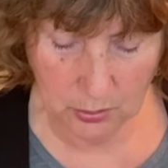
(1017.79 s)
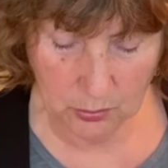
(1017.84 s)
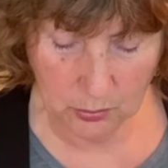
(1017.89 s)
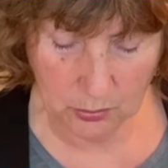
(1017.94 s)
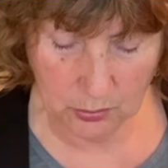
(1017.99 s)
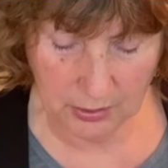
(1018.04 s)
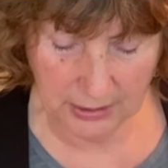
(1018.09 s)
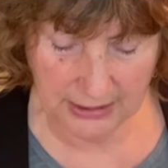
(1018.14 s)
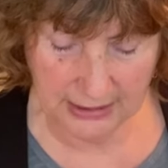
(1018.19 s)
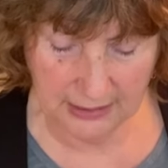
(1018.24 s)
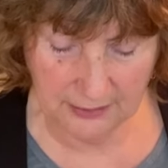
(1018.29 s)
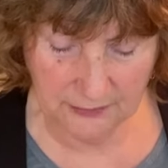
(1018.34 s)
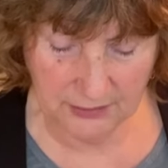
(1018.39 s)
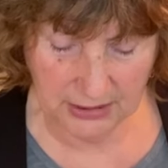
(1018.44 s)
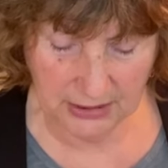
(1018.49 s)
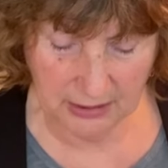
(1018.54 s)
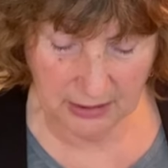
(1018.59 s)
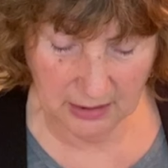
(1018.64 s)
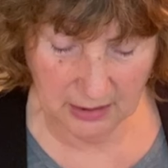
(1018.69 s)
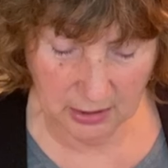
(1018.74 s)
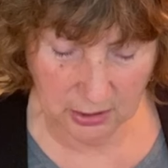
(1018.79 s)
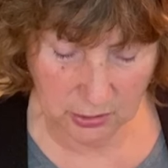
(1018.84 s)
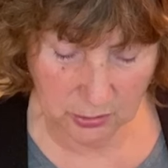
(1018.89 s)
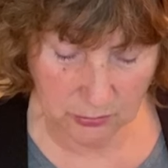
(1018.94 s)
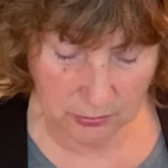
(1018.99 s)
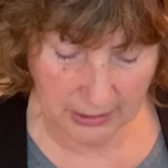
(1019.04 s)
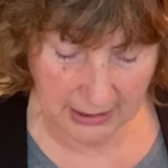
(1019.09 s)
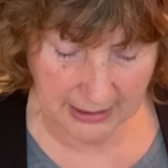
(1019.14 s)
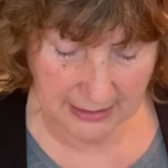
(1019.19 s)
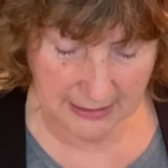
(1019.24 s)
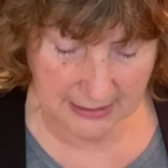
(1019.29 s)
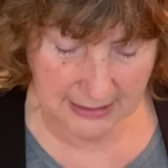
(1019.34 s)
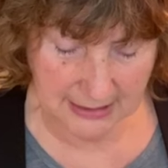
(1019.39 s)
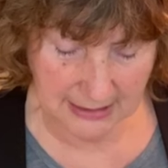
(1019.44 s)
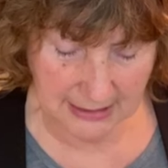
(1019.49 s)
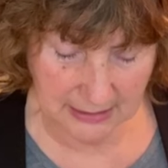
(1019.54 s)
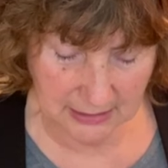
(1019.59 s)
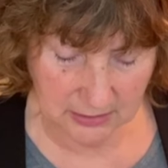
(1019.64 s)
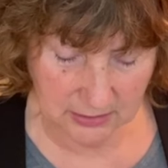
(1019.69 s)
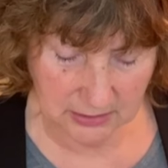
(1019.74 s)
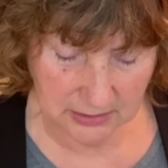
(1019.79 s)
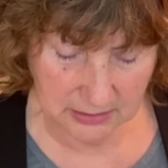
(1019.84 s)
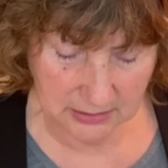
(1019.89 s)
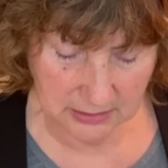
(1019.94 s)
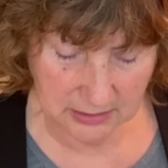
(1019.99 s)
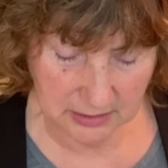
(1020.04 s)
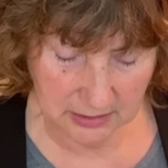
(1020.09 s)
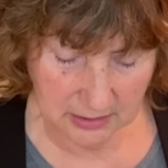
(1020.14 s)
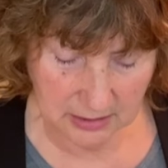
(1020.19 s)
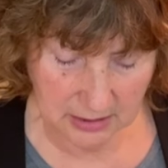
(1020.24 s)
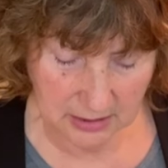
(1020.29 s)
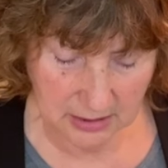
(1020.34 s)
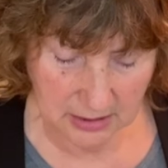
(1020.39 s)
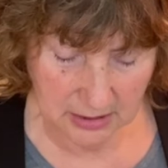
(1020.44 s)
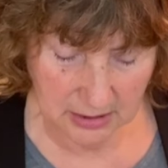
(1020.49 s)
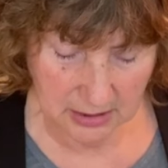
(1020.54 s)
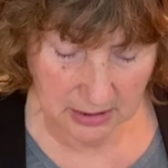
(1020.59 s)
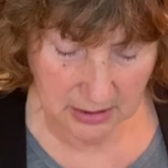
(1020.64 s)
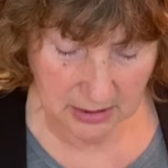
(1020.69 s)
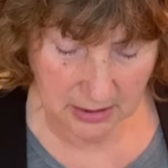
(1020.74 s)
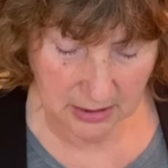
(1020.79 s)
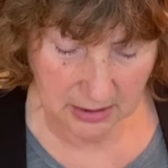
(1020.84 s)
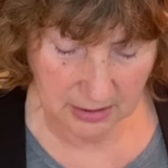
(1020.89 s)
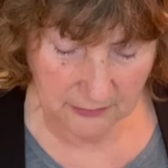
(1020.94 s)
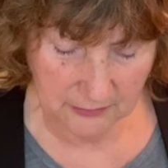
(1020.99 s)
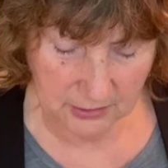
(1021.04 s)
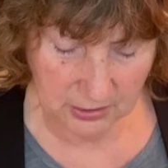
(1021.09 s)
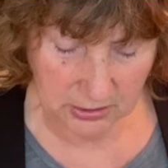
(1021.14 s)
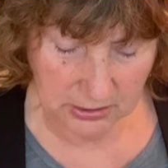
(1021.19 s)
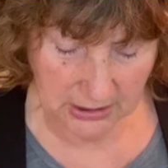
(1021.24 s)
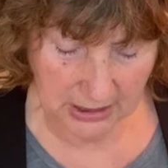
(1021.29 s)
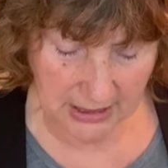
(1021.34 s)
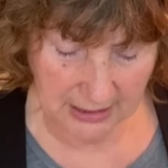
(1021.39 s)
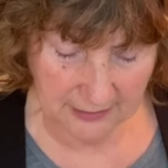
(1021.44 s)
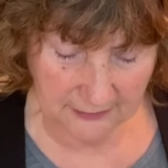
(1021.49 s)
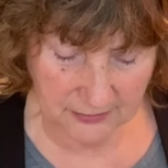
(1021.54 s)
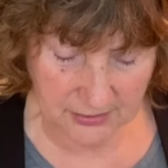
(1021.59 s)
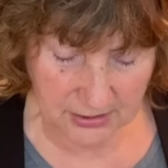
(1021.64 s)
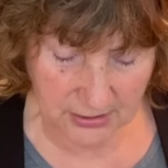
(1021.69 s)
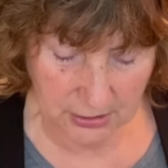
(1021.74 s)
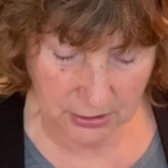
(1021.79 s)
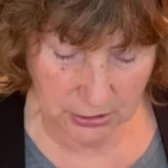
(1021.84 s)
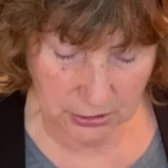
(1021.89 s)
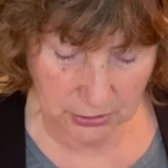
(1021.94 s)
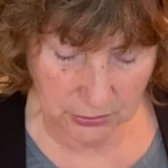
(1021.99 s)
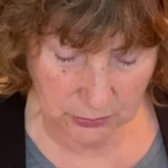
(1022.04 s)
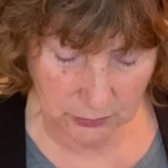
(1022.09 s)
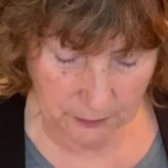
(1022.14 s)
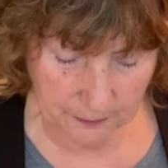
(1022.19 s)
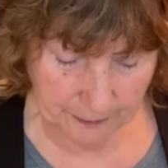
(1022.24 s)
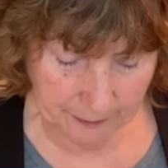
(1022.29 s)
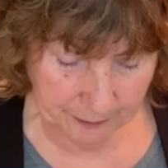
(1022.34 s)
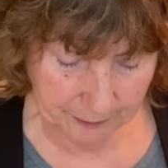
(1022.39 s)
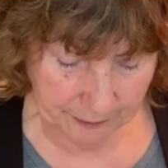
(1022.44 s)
or even a great deal of our lives anew.